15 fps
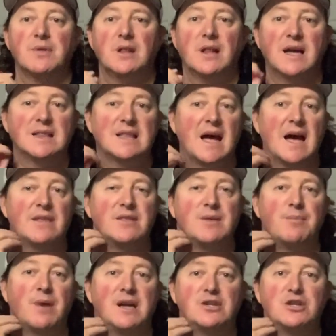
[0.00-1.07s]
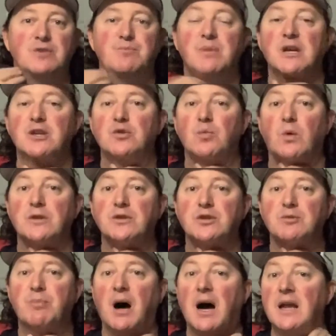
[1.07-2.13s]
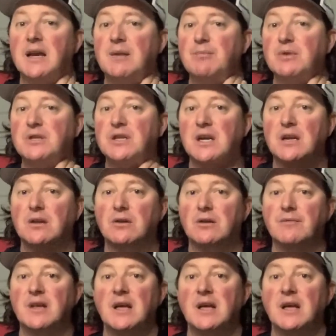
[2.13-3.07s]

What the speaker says: like that that might just pinch one spot in particular,